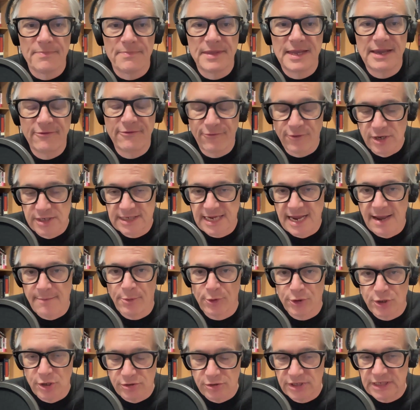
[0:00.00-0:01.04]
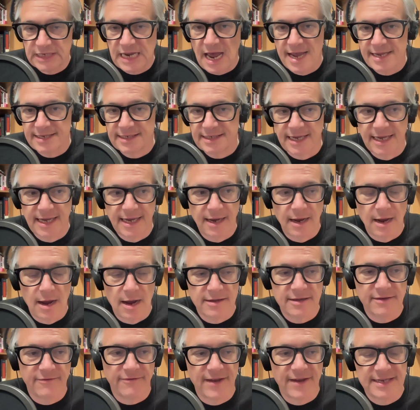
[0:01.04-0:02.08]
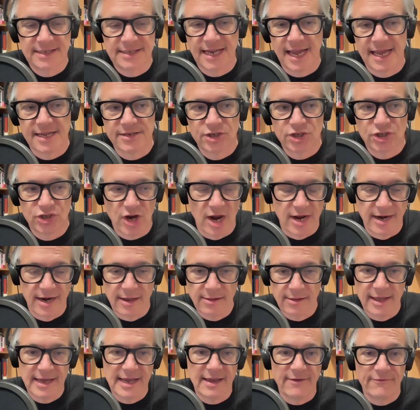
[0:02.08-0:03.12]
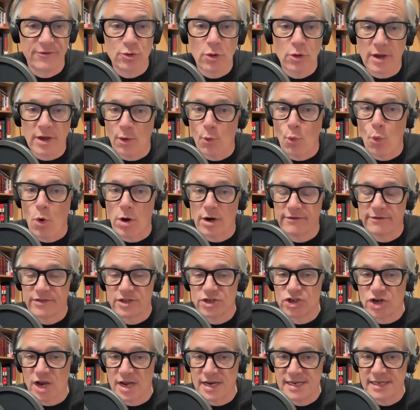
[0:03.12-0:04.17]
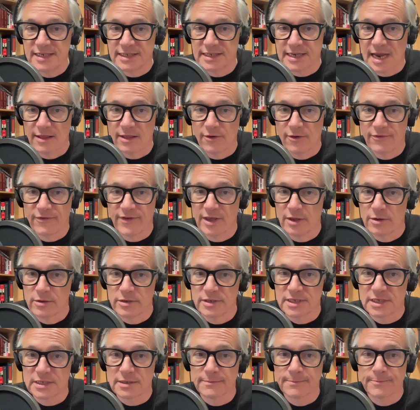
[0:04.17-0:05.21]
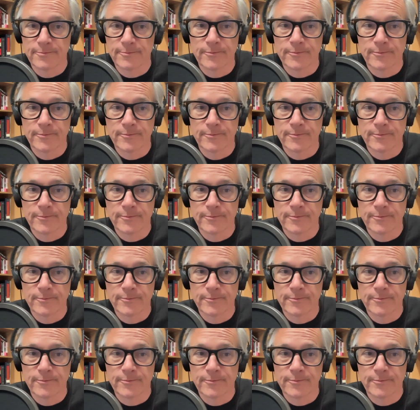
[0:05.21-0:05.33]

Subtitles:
if, for example, you're sizing a defense against China. Like if you look at one of the Chinese silo fields.